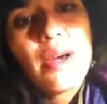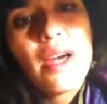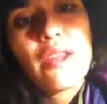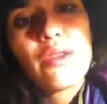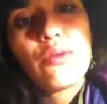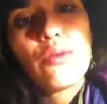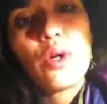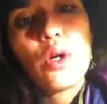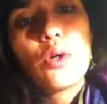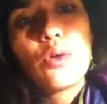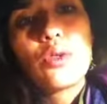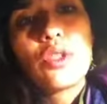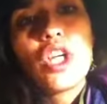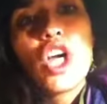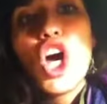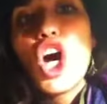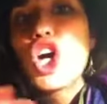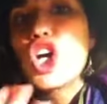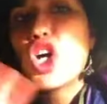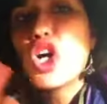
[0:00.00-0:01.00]
by the road,
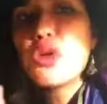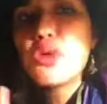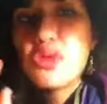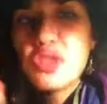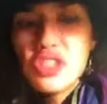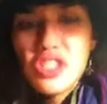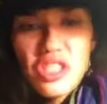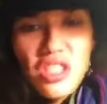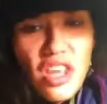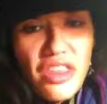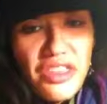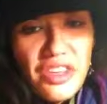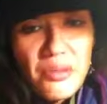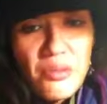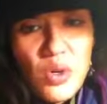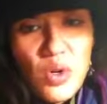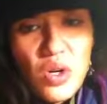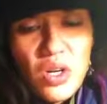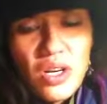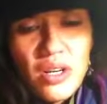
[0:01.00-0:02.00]
a ghost,
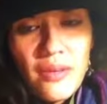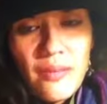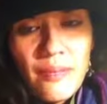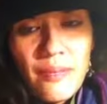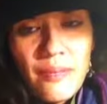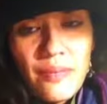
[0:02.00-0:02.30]
nothing more.